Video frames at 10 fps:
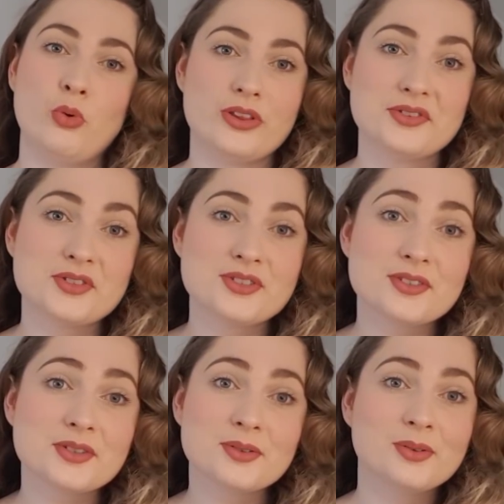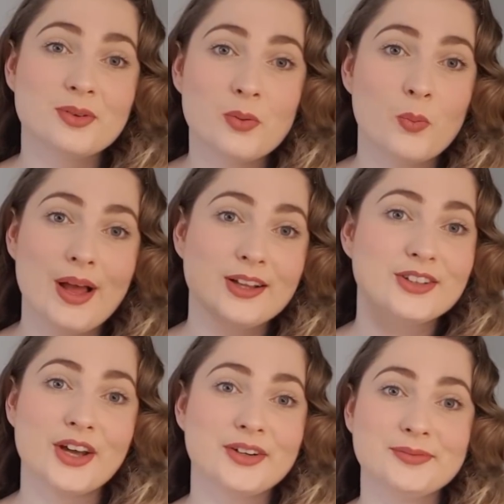points. Well
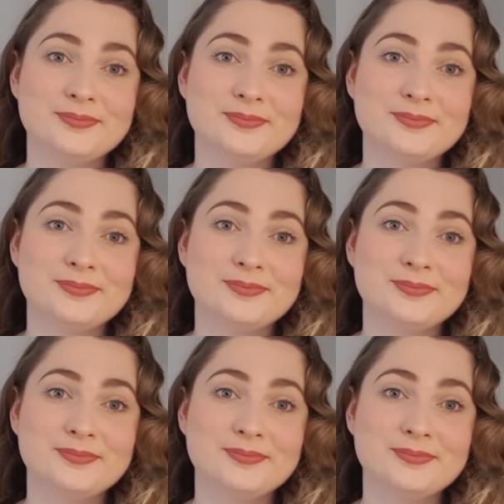done.